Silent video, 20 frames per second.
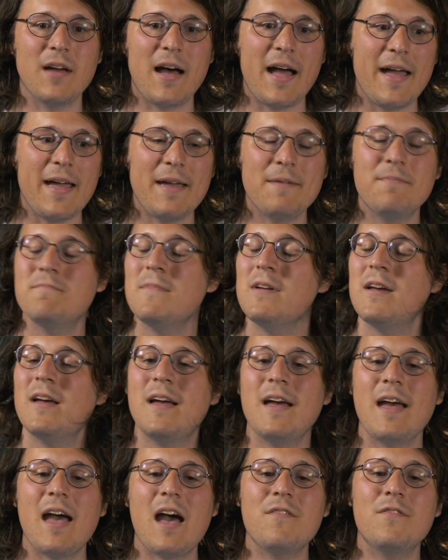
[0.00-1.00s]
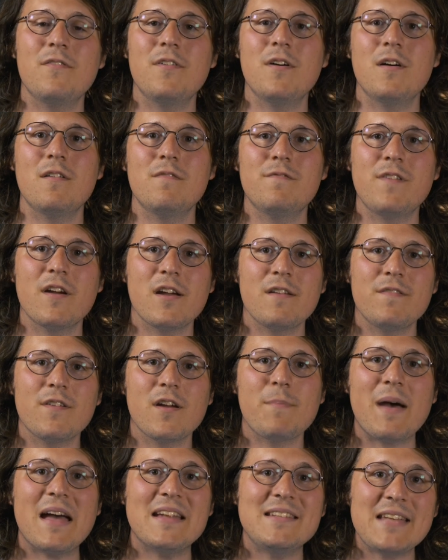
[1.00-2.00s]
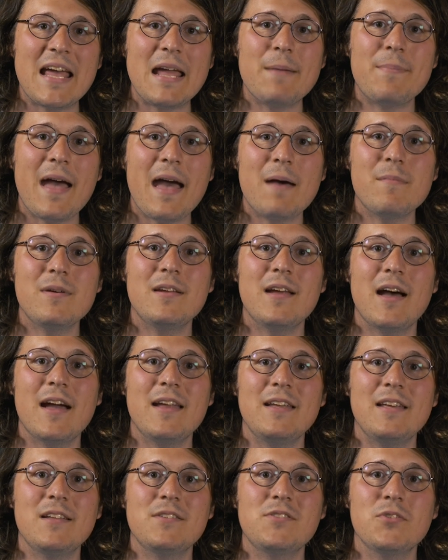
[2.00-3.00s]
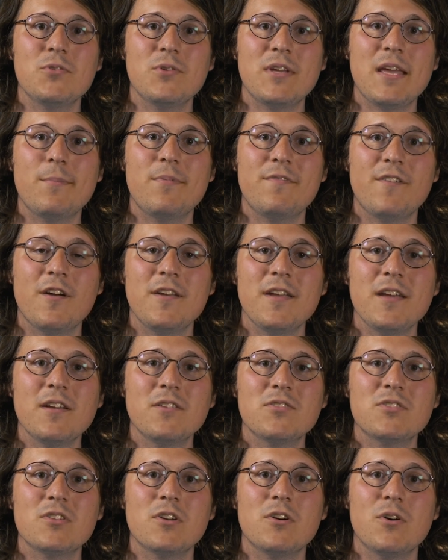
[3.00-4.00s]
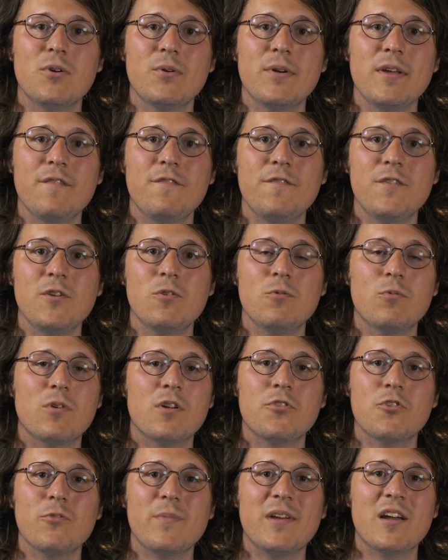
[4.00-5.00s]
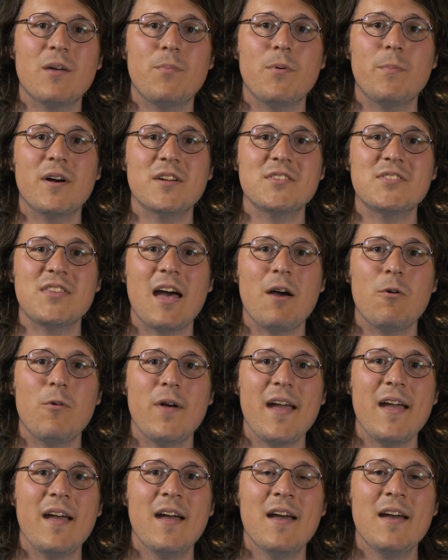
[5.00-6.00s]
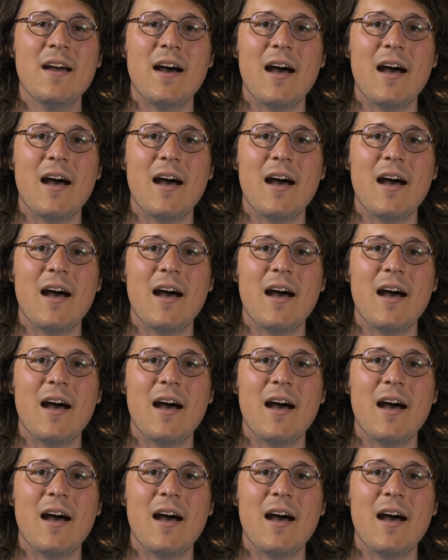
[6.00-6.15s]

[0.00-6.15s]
I have a very, very bad tape habit I need to keep funding, so if you want to throw me a couple bucks that way,